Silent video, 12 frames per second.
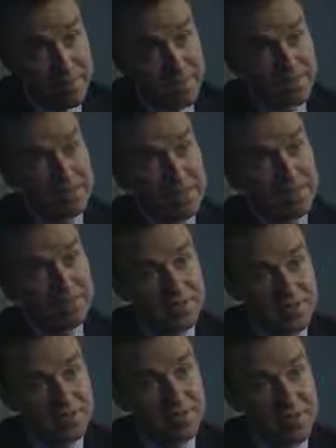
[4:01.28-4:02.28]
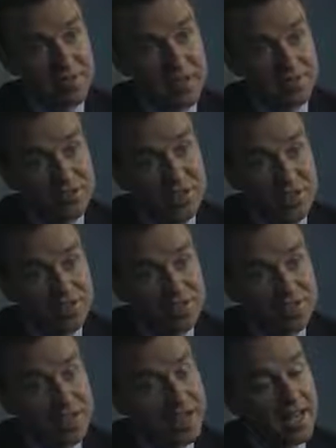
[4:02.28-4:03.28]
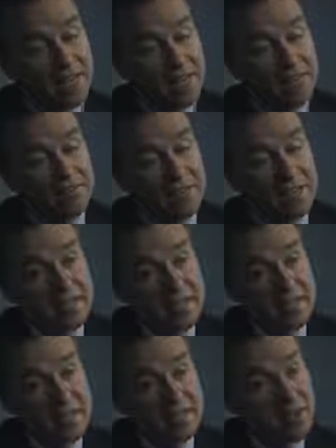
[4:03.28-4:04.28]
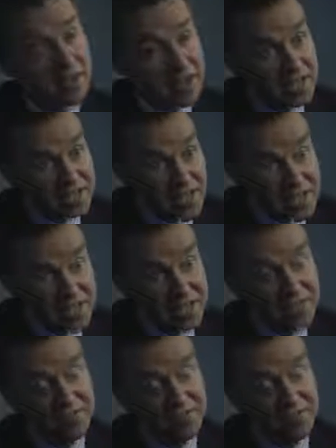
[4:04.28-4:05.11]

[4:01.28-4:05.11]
pathways of this BRAF change. And really it's very exciting.